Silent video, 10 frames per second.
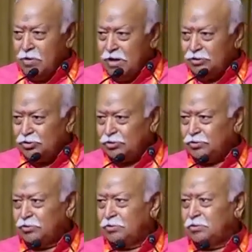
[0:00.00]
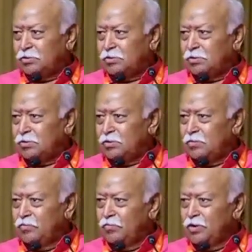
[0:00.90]
Ours
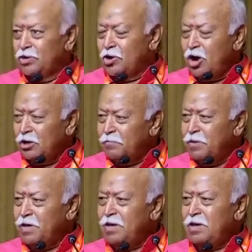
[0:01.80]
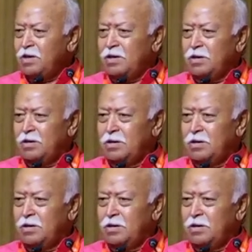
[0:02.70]
will not be